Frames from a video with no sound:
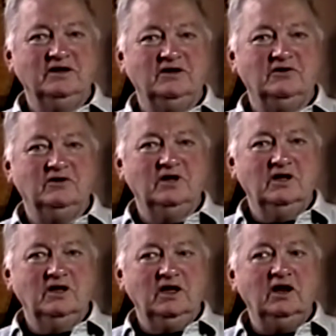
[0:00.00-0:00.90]
And
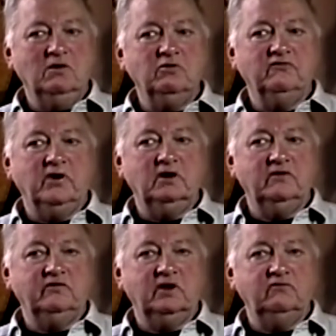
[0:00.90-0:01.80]
a number of
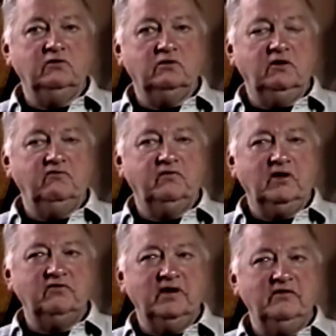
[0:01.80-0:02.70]
artists that I've known
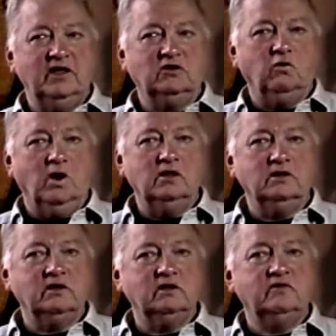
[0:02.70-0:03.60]
have had that
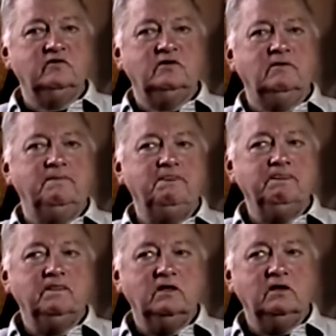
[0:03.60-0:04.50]
quality. It's
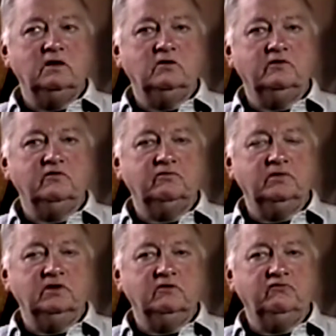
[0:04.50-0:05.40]

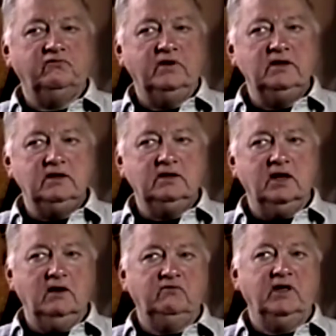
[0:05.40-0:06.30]
it's a funny
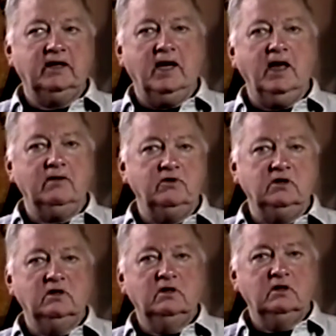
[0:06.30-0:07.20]
kind of dichotomy.